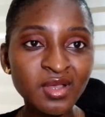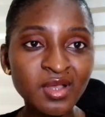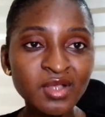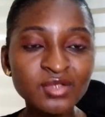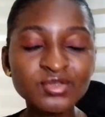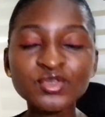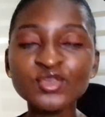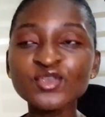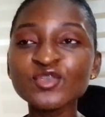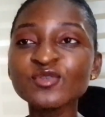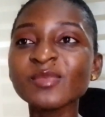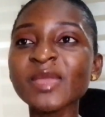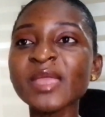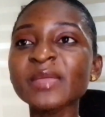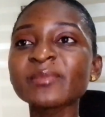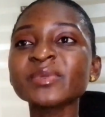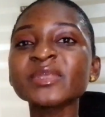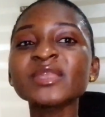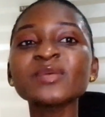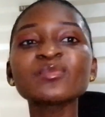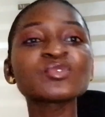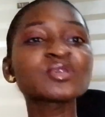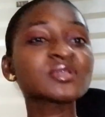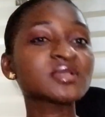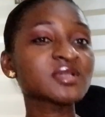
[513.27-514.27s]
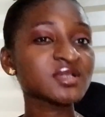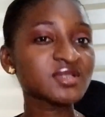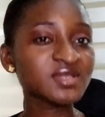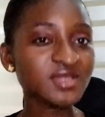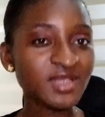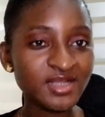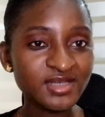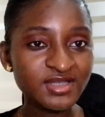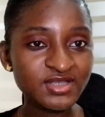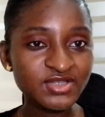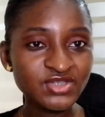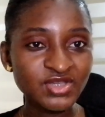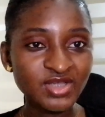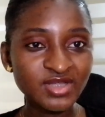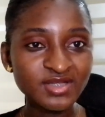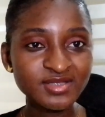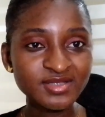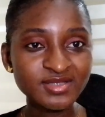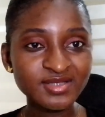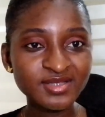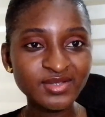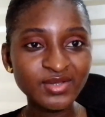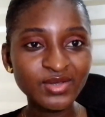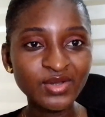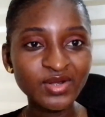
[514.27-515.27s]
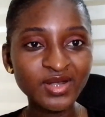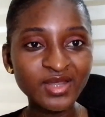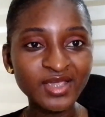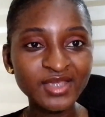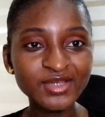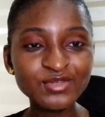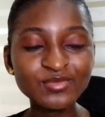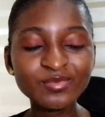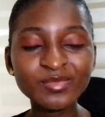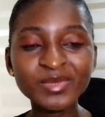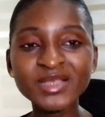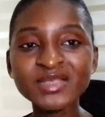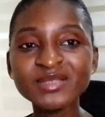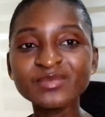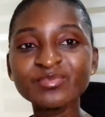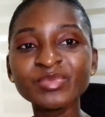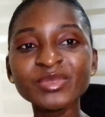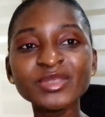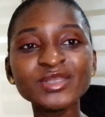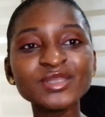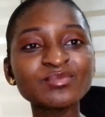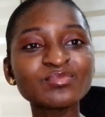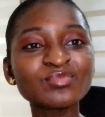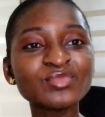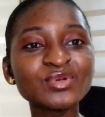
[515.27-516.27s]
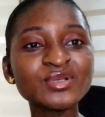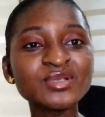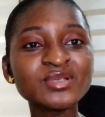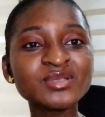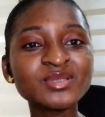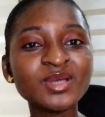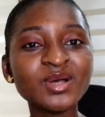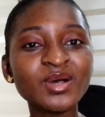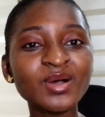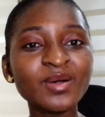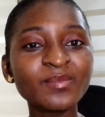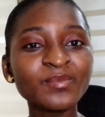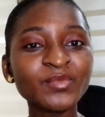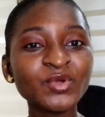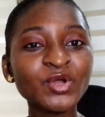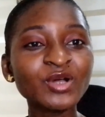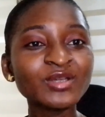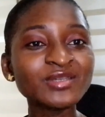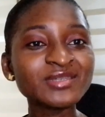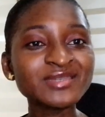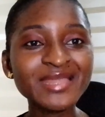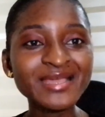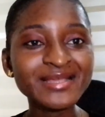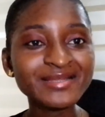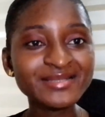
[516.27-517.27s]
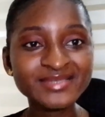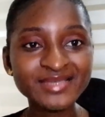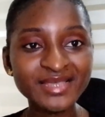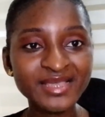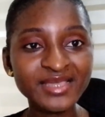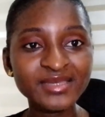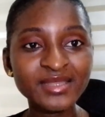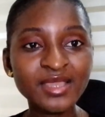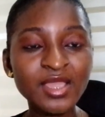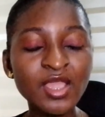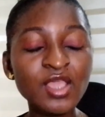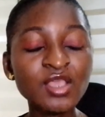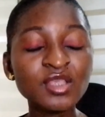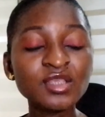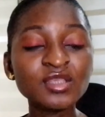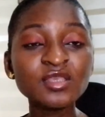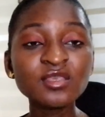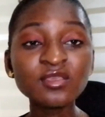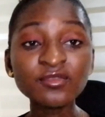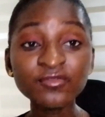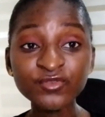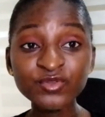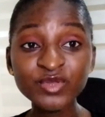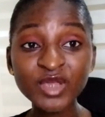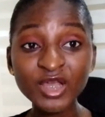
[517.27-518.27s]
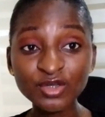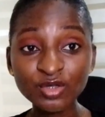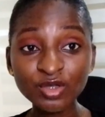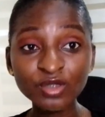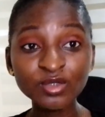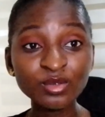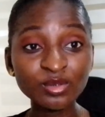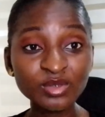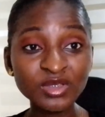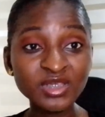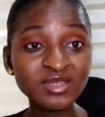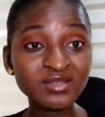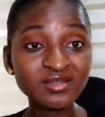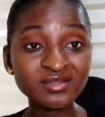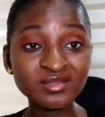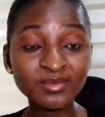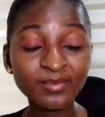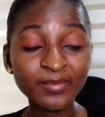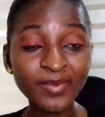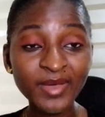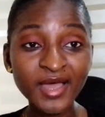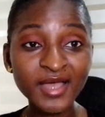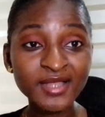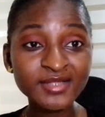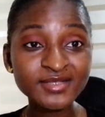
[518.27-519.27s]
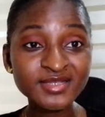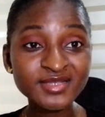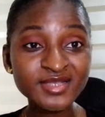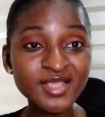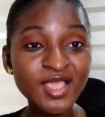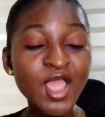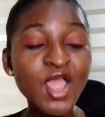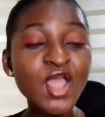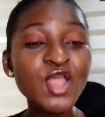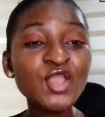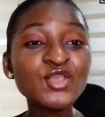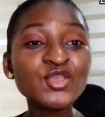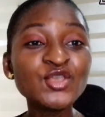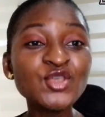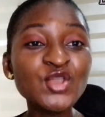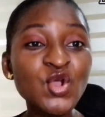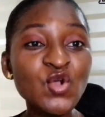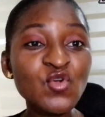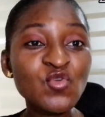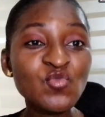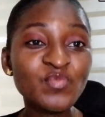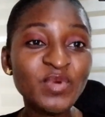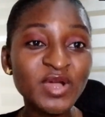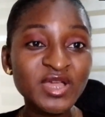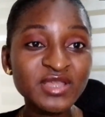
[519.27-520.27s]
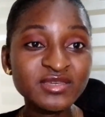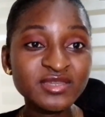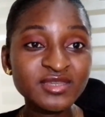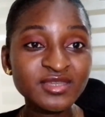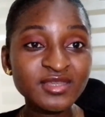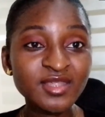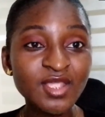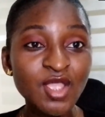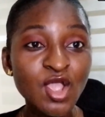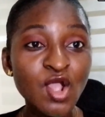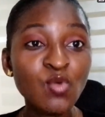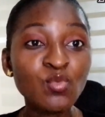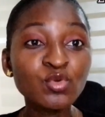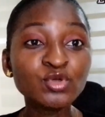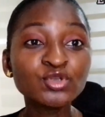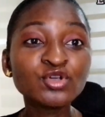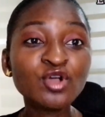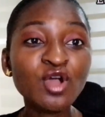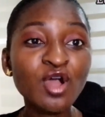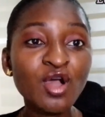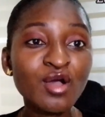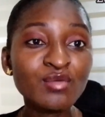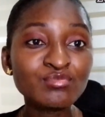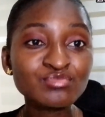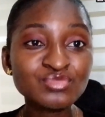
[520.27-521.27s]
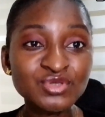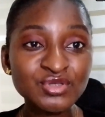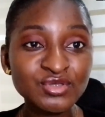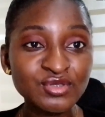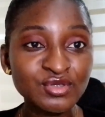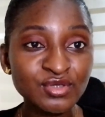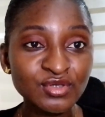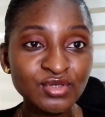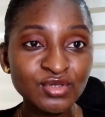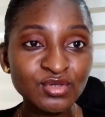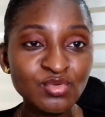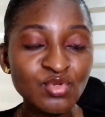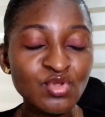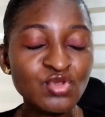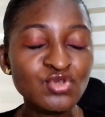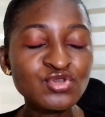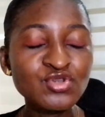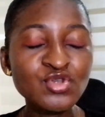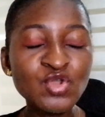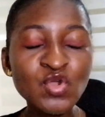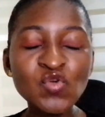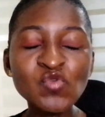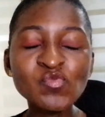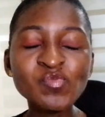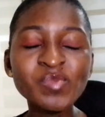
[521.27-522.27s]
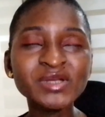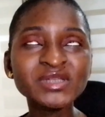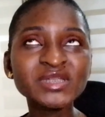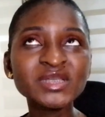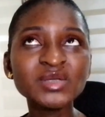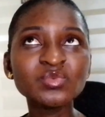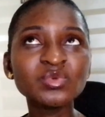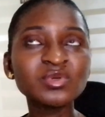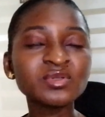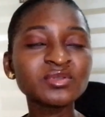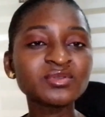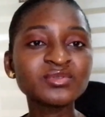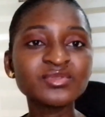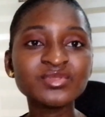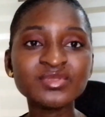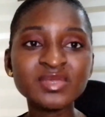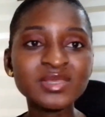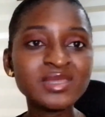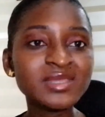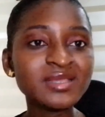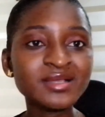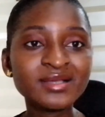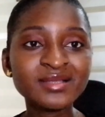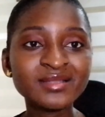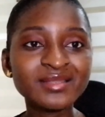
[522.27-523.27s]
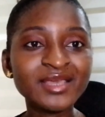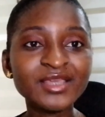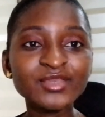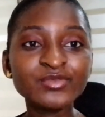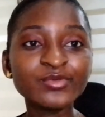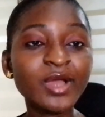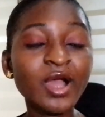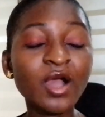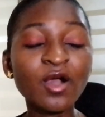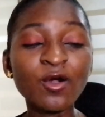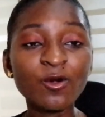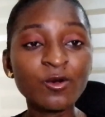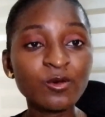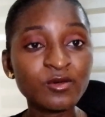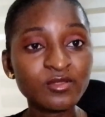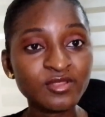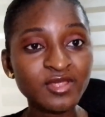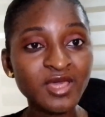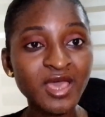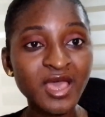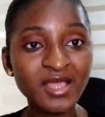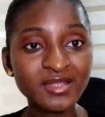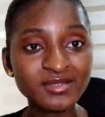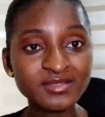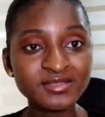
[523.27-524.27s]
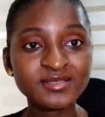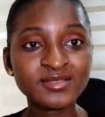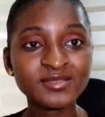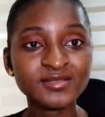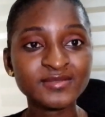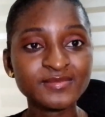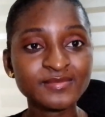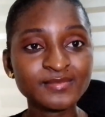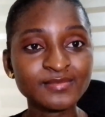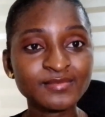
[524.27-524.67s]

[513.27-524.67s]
So you might be the most intelligent, alright? You might be the most connected. If you are not looking the path, nobody would come to you. Nobody will think that you are all that.